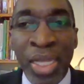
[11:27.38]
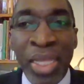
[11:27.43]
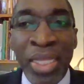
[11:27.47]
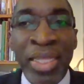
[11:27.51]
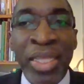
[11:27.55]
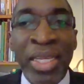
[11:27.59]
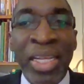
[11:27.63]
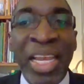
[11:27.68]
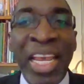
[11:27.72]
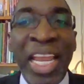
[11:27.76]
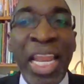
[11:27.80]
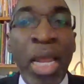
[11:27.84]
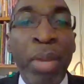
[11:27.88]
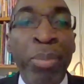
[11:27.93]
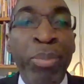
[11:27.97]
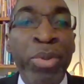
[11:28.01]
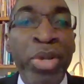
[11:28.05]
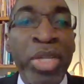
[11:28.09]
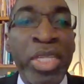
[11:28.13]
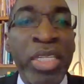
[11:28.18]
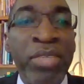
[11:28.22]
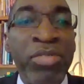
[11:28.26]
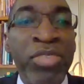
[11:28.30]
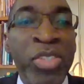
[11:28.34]
The
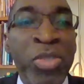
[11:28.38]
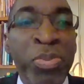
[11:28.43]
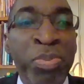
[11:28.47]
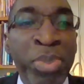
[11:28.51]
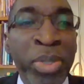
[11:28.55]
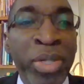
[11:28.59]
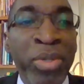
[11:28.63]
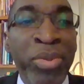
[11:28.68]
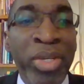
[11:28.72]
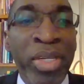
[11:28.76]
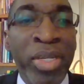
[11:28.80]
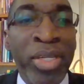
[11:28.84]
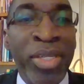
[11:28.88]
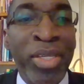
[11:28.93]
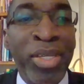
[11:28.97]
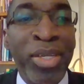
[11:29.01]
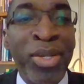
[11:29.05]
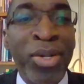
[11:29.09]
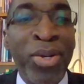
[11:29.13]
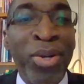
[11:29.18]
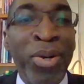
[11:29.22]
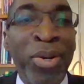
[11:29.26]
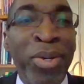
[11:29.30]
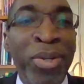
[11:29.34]
collaborative spirit
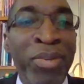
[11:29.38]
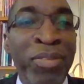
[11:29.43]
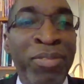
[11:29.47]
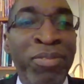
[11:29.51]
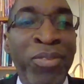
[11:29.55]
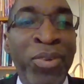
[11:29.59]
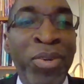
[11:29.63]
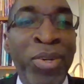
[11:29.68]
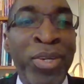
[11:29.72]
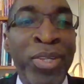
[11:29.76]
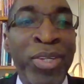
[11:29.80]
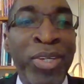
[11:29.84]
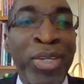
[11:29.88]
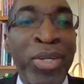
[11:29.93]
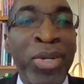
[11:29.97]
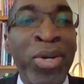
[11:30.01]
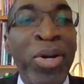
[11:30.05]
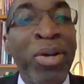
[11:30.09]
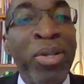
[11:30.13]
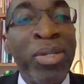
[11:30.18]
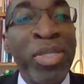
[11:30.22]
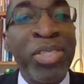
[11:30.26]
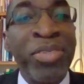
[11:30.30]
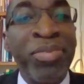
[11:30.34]

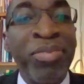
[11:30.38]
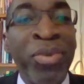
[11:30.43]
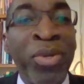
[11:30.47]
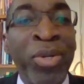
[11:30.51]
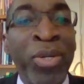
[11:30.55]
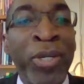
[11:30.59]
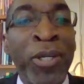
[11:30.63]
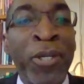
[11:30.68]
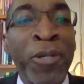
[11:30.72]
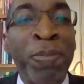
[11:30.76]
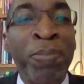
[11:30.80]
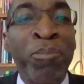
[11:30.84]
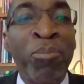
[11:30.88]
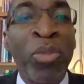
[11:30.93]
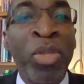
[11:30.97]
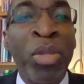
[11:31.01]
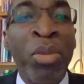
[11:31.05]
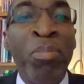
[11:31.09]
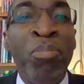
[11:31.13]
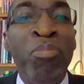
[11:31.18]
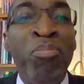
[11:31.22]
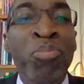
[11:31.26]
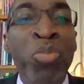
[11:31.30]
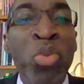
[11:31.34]
calls for
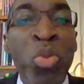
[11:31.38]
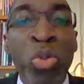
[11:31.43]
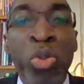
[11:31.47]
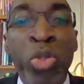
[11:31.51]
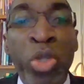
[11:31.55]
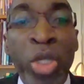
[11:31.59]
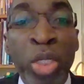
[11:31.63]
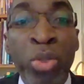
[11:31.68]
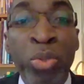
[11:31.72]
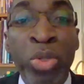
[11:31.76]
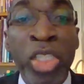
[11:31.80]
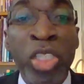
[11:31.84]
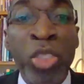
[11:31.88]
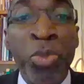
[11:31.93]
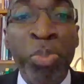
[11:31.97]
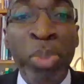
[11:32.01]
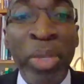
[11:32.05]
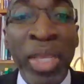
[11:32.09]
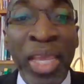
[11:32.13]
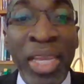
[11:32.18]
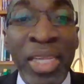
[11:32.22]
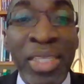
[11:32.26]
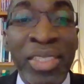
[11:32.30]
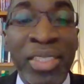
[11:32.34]
mutual
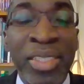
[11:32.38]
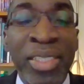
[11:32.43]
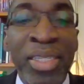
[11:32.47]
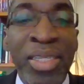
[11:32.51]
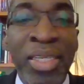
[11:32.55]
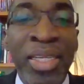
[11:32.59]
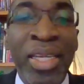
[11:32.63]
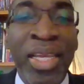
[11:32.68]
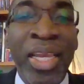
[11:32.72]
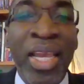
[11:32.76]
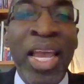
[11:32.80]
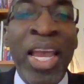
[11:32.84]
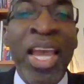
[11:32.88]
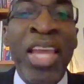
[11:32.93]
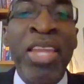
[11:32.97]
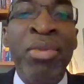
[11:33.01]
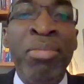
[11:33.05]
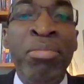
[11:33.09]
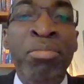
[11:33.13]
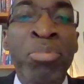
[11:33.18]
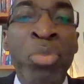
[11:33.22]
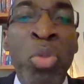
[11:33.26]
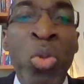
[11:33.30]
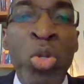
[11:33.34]
respect
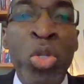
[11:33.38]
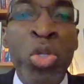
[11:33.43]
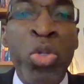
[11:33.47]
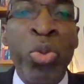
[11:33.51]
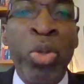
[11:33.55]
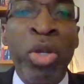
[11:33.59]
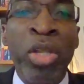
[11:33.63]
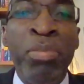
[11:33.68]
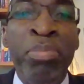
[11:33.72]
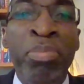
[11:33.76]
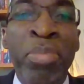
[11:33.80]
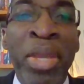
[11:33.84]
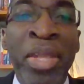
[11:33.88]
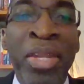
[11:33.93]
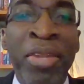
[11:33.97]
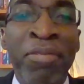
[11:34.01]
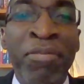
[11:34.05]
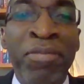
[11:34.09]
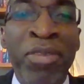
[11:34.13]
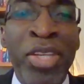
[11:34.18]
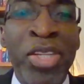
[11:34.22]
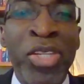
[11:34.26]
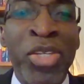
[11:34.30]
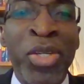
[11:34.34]
and mutual
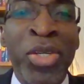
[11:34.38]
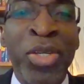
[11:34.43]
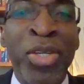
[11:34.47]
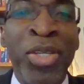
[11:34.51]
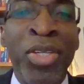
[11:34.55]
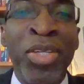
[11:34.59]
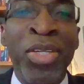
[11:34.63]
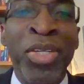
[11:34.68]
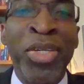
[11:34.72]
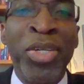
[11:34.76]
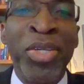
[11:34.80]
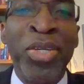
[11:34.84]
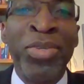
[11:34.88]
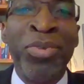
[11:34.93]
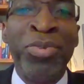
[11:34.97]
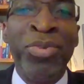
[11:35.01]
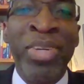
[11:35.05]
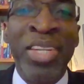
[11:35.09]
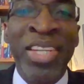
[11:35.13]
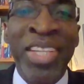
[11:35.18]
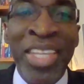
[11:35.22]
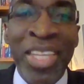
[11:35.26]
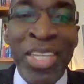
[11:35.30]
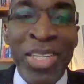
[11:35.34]
beneficial
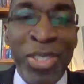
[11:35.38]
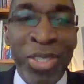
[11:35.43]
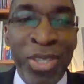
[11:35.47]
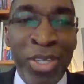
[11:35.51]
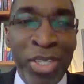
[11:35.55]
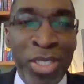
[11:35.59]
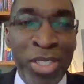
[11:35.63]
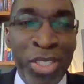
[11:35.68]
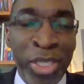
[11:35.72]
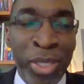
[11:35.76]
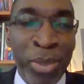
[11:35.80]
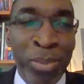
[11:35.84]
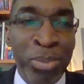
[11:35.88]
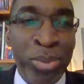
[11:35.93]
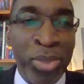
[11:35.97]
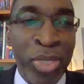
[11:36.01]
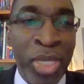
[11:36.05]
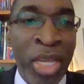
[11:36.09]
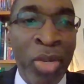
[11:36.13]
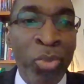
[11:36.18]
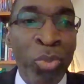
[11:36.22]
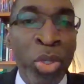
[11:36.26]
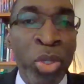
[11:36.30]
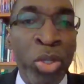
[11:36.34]
relationships.
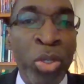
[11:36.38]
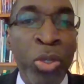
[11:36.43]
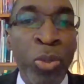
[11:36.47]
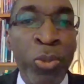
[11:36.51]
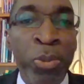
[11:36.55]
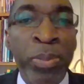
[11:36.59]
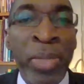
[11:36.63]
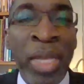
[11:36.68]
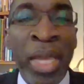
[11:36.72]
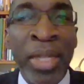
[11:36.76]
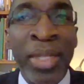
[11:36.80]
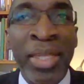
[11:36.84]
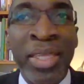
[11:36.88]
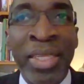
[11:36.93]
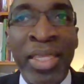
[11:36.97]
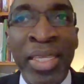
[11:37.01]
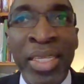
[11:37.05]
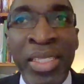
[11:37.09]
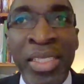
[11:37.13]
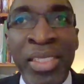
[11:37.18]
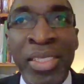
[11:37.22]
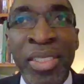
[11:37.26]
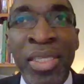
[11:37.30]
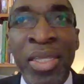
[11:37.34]
And we hope that
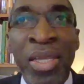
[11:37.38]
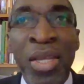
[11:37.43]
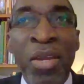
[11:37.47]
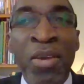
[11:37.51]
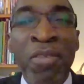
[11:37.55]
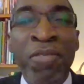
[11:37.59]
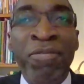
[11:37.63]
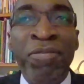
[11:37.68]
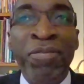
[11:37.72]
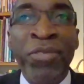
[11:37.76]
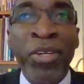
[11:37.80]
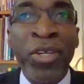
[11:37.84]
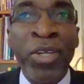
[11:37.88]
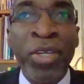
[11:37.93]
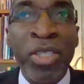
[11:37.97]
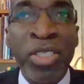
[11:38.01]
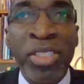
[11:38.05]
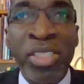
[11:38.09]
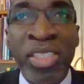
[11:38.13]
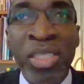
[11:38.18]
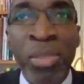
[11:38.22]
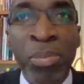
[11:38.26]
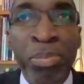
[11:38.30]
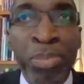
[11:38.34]
this
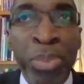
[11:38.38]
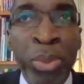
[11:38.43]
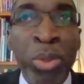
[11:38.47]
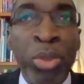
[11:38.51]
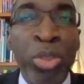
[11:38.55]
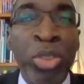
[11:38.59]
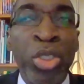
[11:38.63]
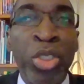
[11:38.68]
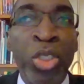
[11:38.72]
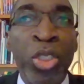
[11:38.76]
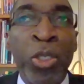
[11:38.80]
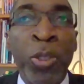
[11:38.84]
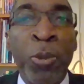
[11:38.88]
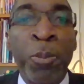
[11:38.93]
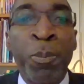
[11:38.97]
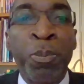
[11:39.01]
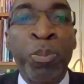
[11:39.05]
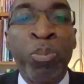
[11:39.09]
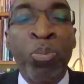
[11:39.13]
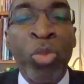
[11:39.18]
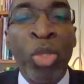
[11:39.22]
first symposium,